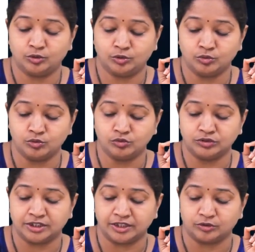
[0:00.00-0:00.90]
2
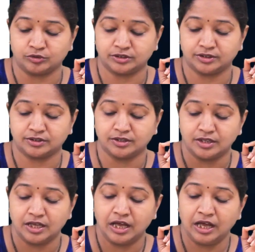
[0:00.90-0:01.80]
zeros.
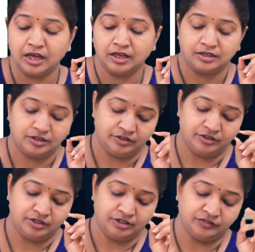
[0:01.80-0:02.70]

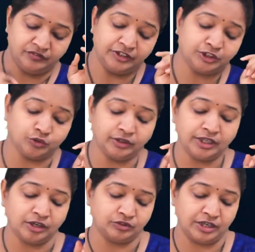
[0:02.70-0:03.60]
We will show it
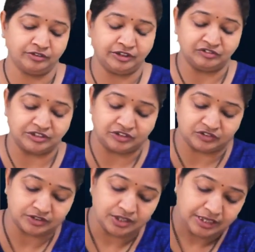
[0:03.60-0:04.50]
how they have 2
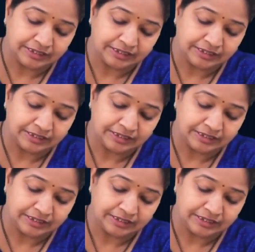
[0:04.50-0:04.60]
zeros.